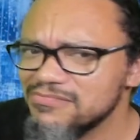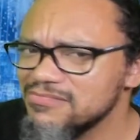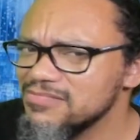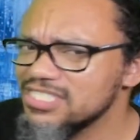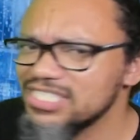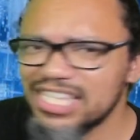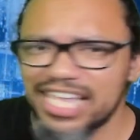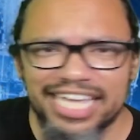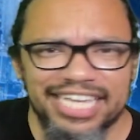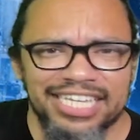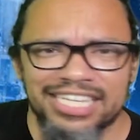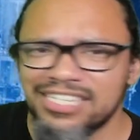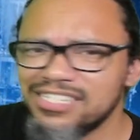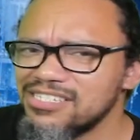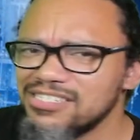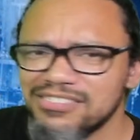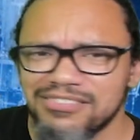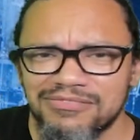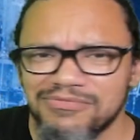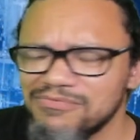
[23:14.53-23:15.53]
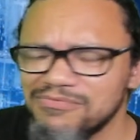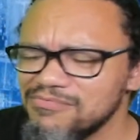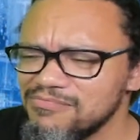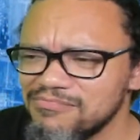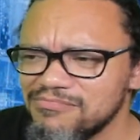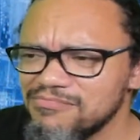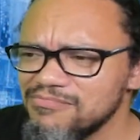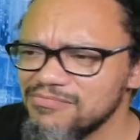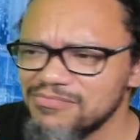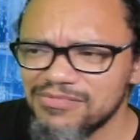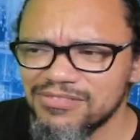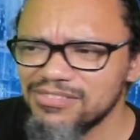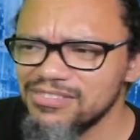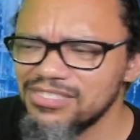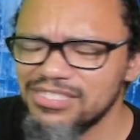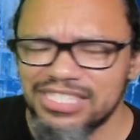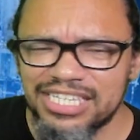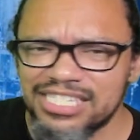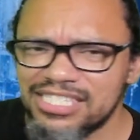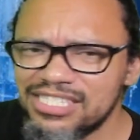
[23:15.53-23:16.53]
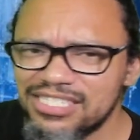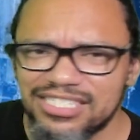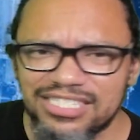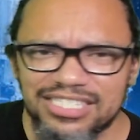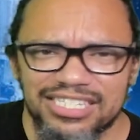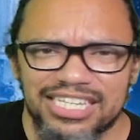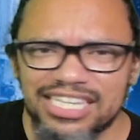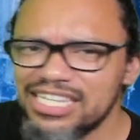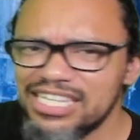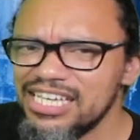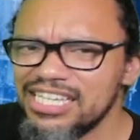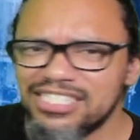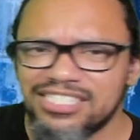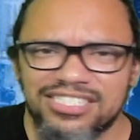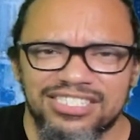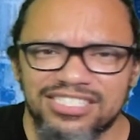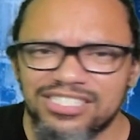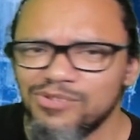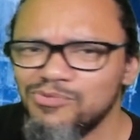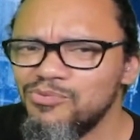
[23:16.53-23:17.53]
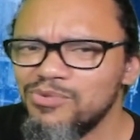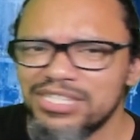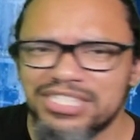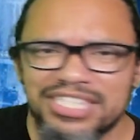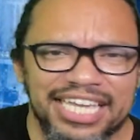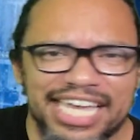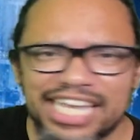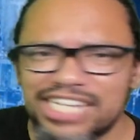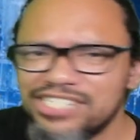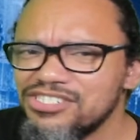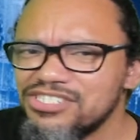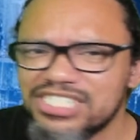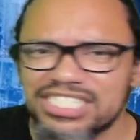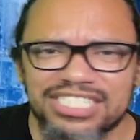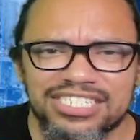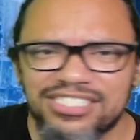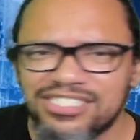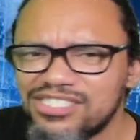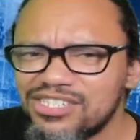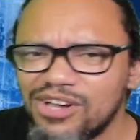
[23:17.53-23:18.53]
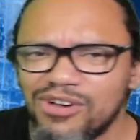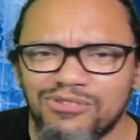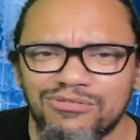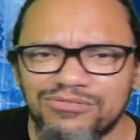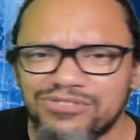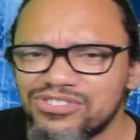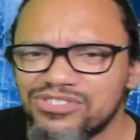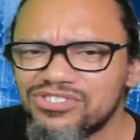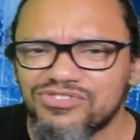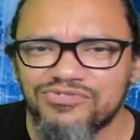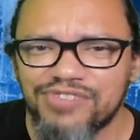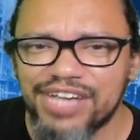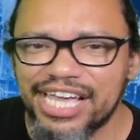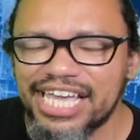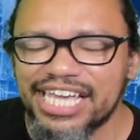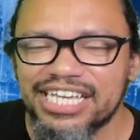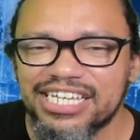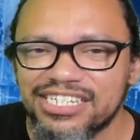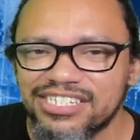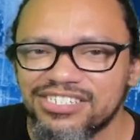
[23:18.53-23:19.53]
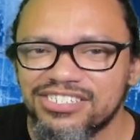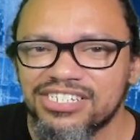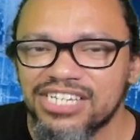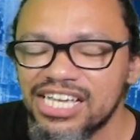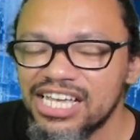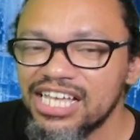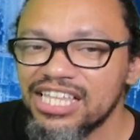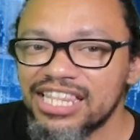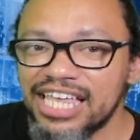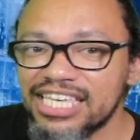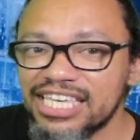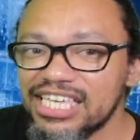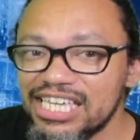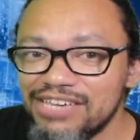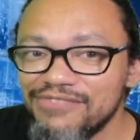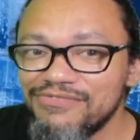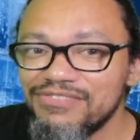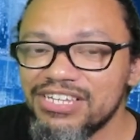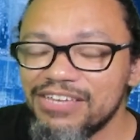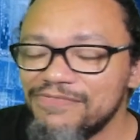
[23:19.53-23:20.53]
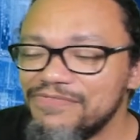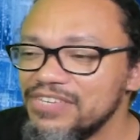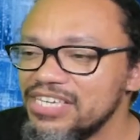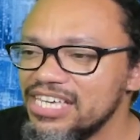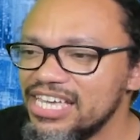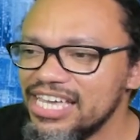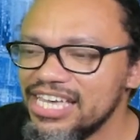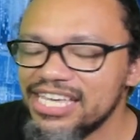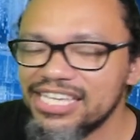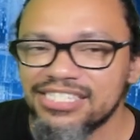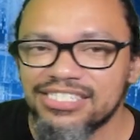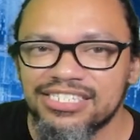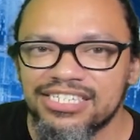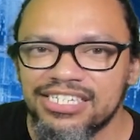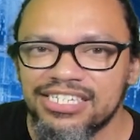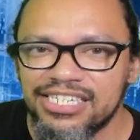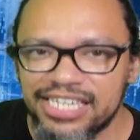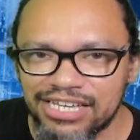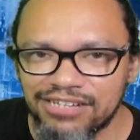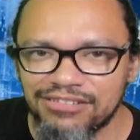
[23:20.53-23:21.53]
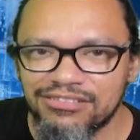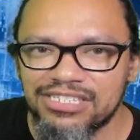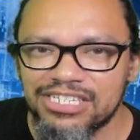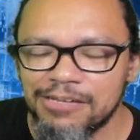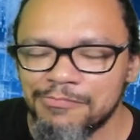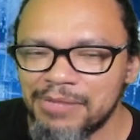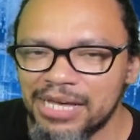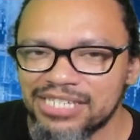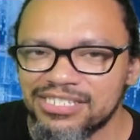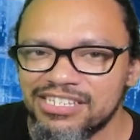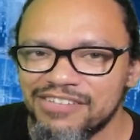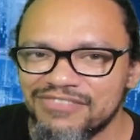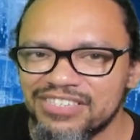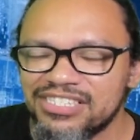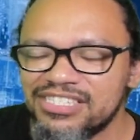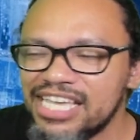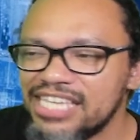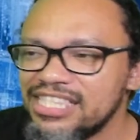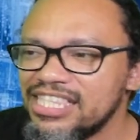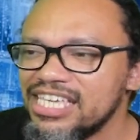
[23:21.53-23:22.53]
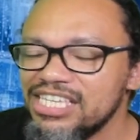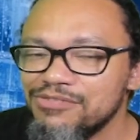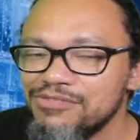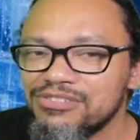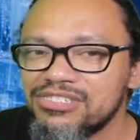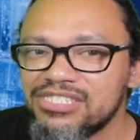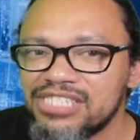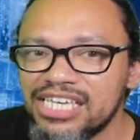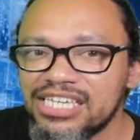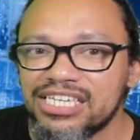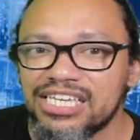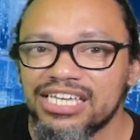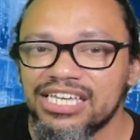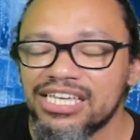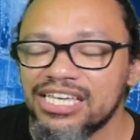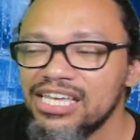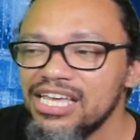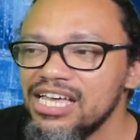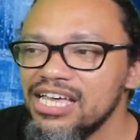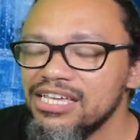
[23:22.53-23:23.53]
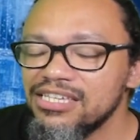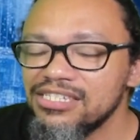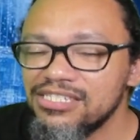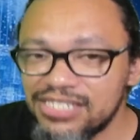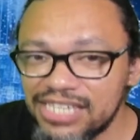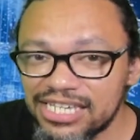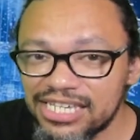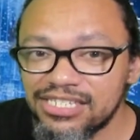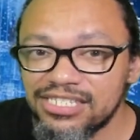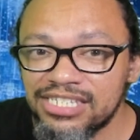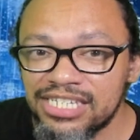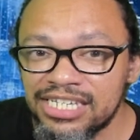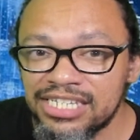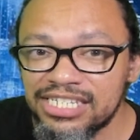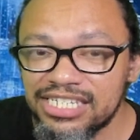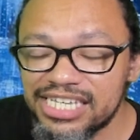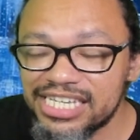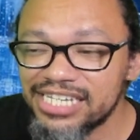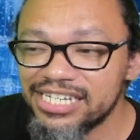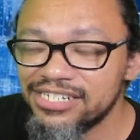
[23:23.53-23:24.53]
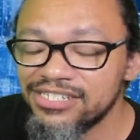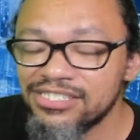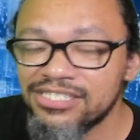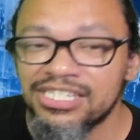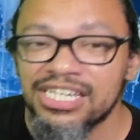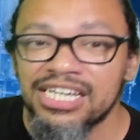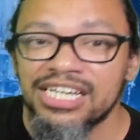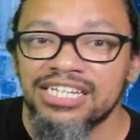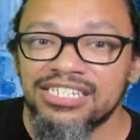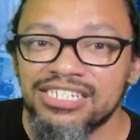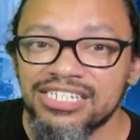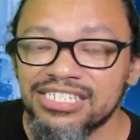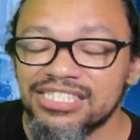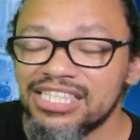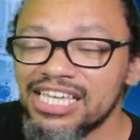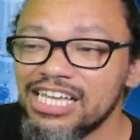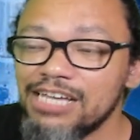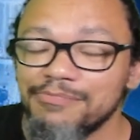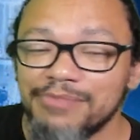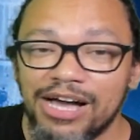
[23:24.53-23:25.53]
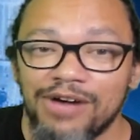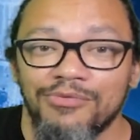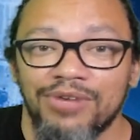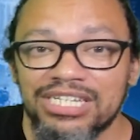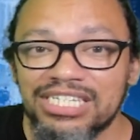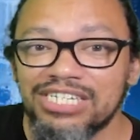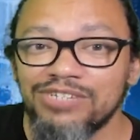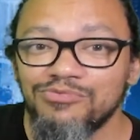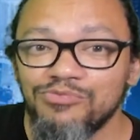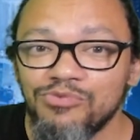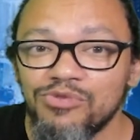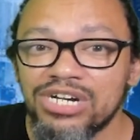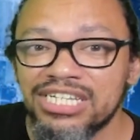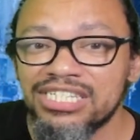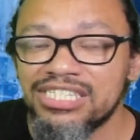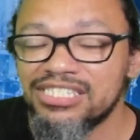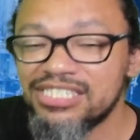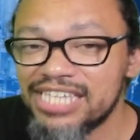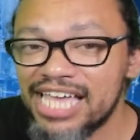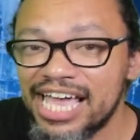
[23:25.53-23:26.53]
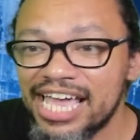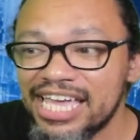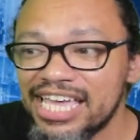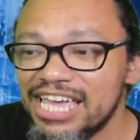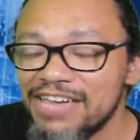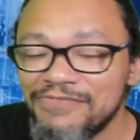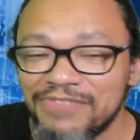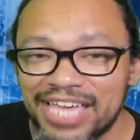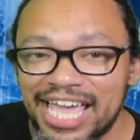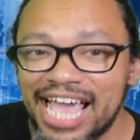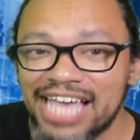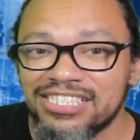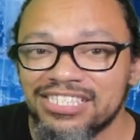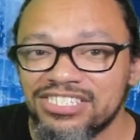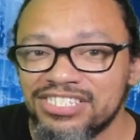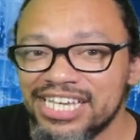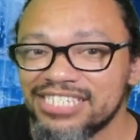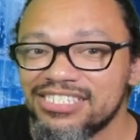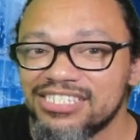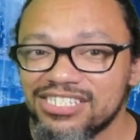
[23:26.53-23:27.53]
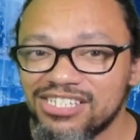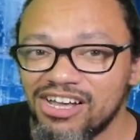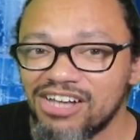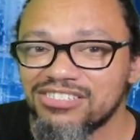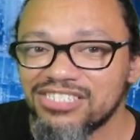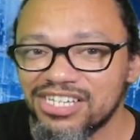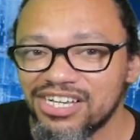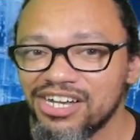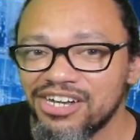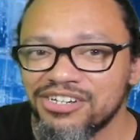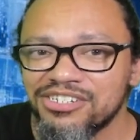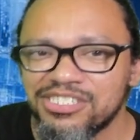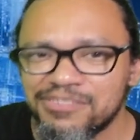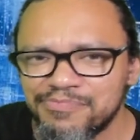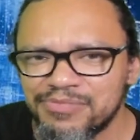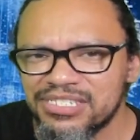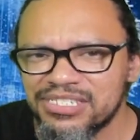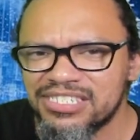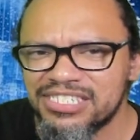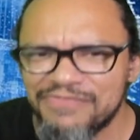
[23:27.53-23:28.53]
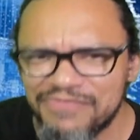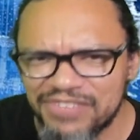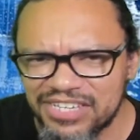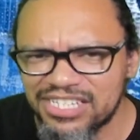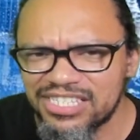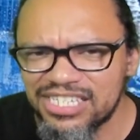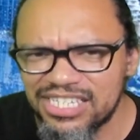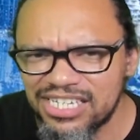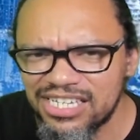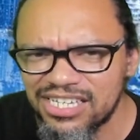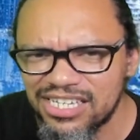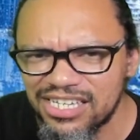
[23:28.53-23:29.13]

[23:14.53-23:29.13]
Like, it's the energy is so strange. Like, even if he is guilty about stuff, to say that he was thinking 16 years to think about what he would say if he had the chance to talk to her specifically,